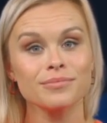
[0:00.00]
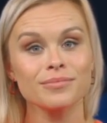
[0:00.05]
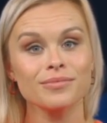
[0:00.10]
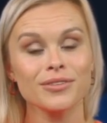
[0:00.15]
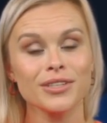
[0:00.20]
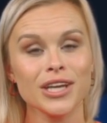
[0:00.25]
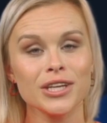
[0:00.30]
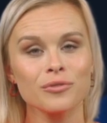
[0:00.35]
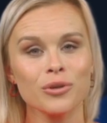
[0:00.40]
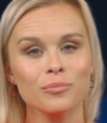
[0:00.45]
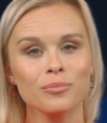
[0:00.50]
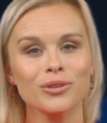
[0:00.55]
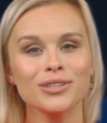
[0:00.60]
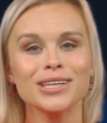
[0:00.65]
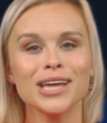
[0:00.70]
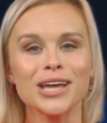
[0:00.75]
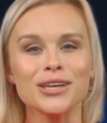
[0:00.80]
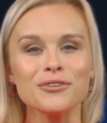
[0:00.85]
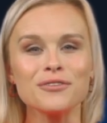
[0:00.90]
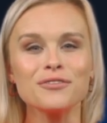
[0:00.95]
They
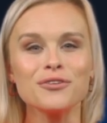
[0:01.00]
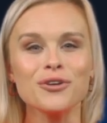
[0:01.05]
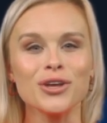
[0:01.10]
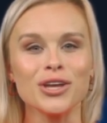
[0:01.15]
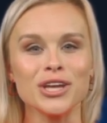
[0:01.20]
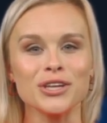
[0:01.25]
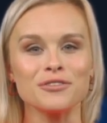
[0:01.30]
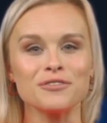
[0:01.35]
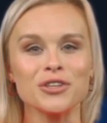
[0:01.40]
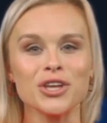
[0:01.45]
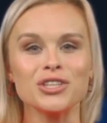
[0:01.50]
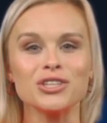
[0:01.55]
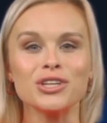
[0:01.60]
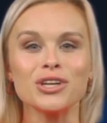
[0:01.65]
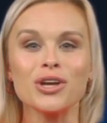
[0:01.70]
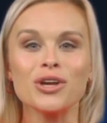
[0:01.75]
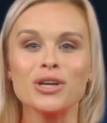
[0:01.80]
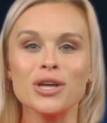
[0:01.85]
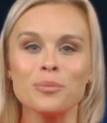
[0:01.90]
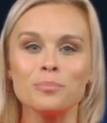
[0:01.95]
represent fully
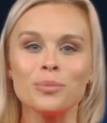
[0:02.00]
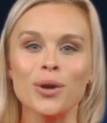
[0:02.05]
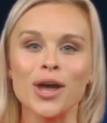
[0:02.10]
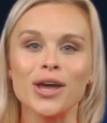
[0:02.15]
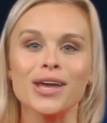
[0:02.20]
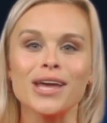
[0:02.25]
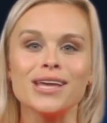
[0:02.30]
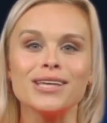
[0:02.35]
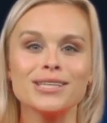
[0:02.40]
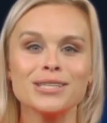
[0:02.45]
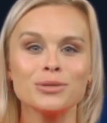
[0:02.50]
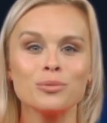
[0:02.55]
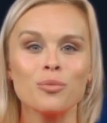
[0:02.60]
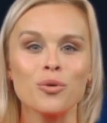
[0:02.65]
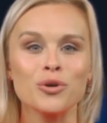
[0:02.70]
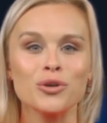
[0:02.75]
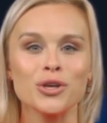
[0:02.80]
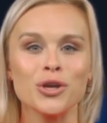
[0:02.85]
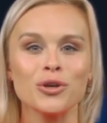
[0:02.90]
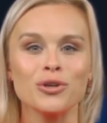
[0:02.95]
functional components
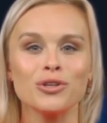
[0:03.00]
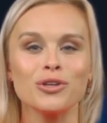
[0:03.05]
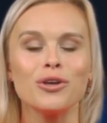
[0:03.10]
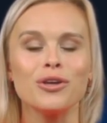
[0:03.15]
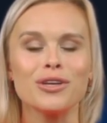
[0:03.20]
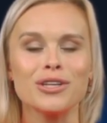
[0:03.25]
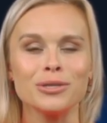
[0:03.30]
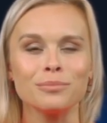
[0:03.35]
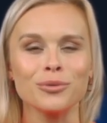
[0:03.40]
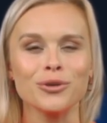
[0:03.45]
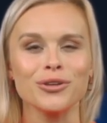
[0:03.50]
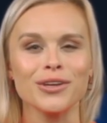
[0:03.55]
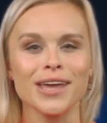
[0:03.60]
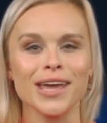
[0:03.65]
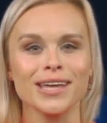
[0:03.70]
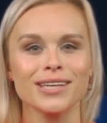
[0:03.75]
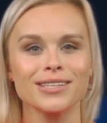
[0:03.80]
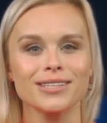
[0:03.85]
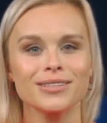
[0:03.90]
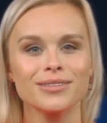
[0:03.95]
with user
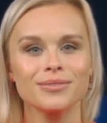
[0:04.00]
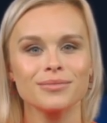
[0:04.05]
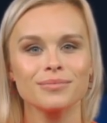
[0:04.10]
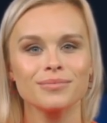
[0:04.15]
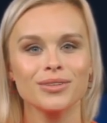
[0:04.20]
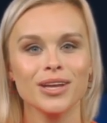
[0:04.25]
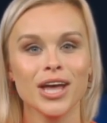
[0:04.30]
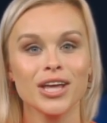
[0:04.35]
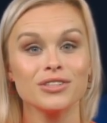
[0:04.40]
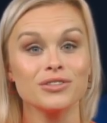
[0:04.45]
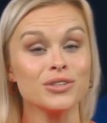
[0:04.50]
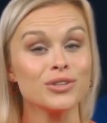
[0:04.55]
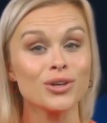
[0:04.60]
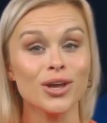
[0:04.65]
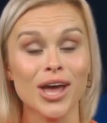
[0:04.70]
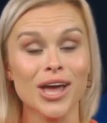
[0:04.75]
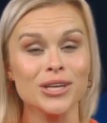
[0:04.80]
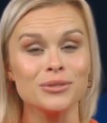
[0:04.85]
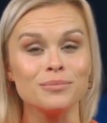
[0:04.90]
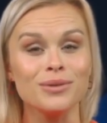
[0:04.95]
experience,
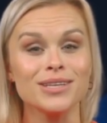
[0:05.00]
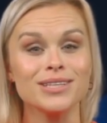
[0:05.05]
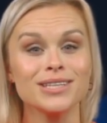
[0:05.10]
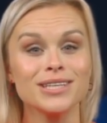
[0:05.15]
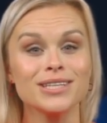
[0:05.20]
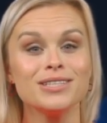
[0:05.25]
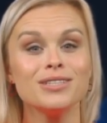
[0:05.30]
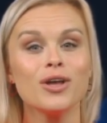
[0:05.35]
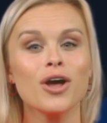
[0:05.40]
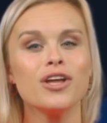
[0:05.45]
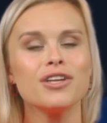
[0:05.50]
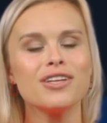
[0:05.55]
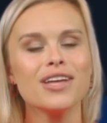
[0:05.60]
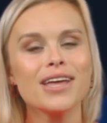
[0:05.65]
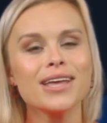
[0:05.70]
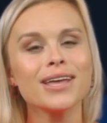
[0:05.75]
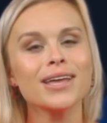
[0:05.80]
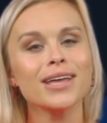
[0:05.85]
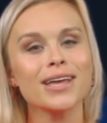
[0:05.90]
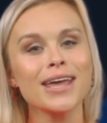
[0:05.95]
underlying business
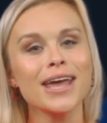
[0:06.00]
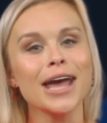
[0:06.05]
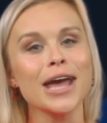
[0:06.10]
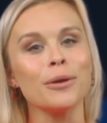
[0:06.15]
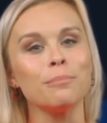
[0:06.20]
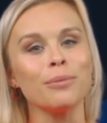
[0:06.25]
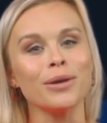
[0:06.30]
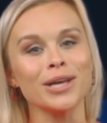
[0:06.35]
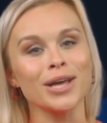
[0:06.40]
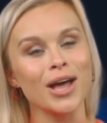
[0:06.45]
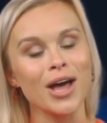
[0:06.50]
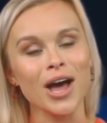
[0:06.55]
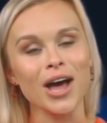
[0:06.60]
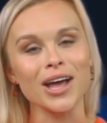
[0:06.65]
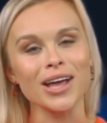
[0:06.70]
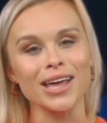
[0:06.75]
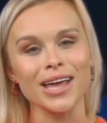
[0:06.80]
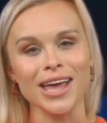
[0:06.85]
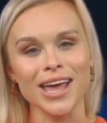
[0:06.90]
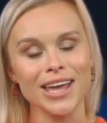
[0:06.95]
logic,
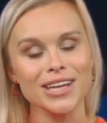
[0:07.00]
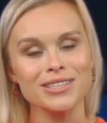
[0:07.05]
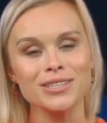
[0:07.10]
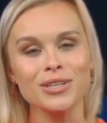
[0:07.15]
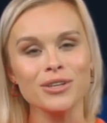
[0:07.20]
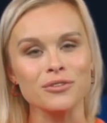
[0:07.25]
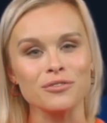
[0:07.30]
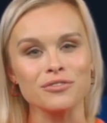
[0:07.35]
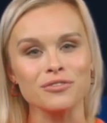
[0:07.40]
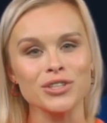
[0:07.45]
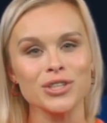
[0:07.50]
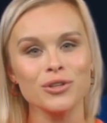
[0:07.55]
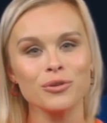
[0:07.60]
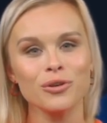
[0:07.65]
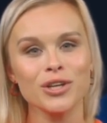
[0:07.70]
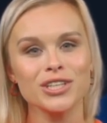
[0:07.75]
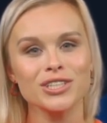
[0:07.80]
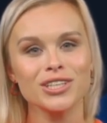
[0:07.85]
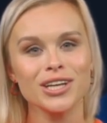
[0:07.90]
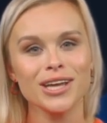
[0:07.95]
API, and
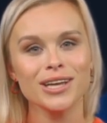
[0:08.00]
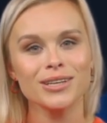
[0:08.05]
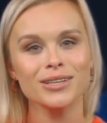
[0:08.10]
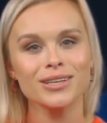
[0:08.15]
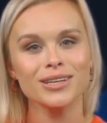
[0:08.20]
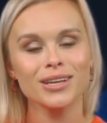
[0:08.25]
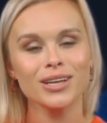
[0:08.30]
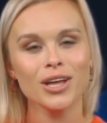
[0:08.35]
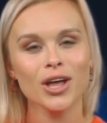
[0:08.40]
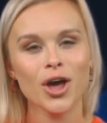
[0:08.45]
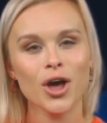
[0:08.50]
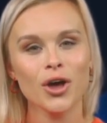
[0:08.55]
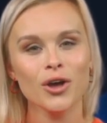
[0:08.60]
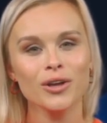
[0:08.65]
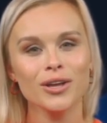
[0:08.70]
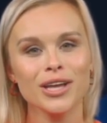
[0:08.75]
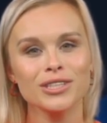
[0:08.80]
configuration, all